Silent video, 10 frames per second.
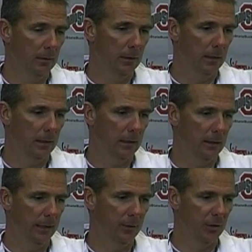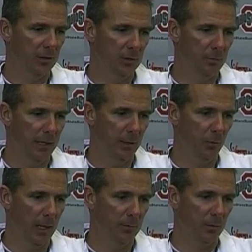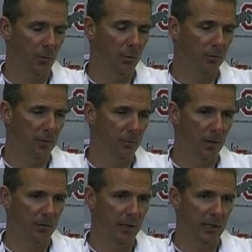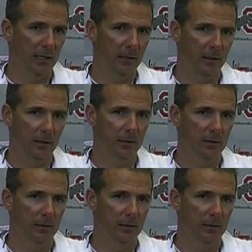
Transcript: And just as many reps, throwing a football is like anything.